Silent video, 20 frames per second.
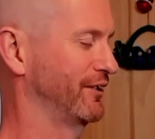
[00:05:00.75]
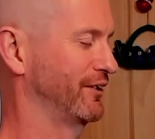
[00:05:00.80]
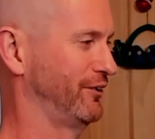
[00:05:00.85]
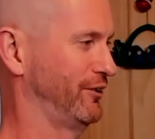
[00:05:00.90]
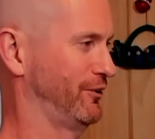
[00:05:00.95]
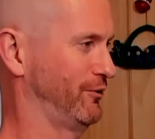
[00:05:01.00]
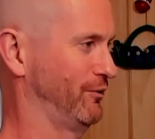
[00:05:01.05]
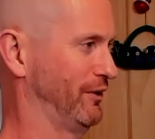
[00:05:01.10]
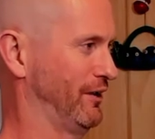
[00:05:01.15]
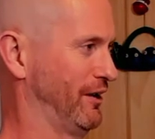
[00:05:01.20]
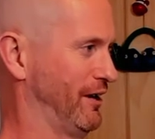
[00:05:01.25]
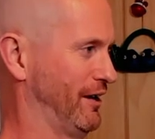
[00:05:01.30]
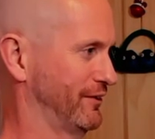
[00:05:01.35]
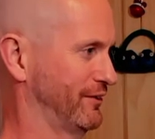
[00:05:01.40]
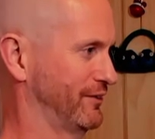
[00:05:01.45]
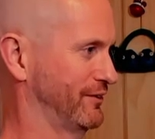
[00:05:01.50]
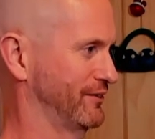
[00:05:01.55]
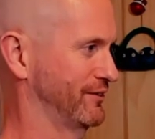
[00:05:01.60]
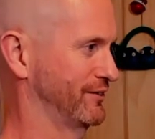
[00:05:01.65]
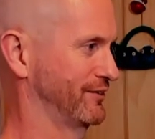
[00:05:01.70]
and
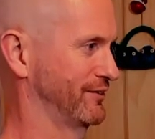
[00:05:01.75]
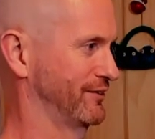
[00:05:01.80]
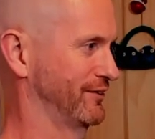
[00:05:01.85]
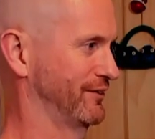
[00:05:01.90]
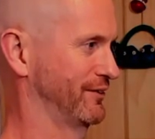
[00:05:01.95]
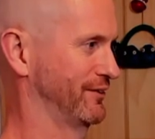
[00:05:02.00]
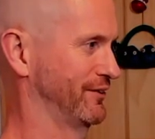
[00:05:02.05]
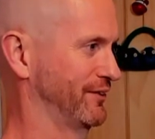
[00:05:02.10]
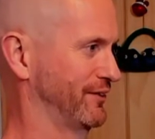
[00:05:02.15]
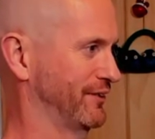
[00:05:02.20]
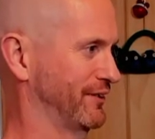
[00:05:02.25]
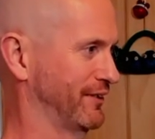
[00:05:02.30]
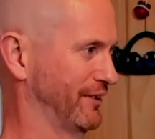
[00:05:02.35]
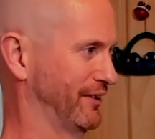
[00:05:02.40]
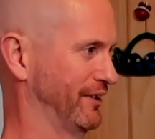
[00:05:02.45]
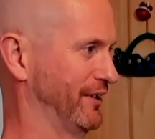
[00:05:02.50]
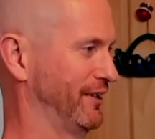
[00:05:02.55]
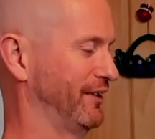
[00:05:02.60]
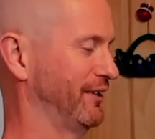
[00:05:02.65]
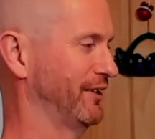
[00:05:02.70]
relax.
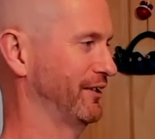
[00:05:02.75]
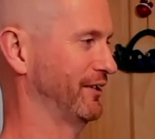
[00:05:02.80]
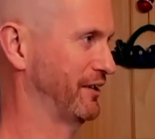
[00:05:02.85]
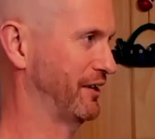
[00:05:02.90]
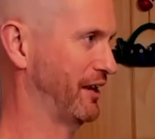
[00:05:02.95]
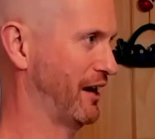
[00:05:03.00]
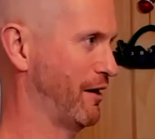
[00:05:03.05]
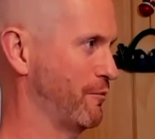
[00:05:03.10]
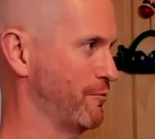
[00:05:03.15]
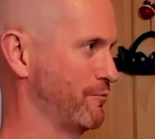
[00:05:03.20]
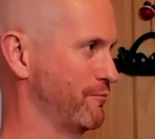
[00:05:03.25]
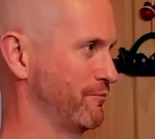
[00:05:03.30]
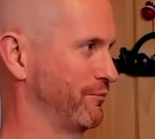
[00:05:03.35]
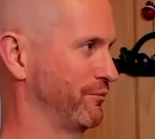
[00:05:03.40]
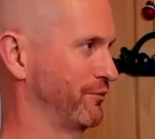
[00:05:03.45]
And again,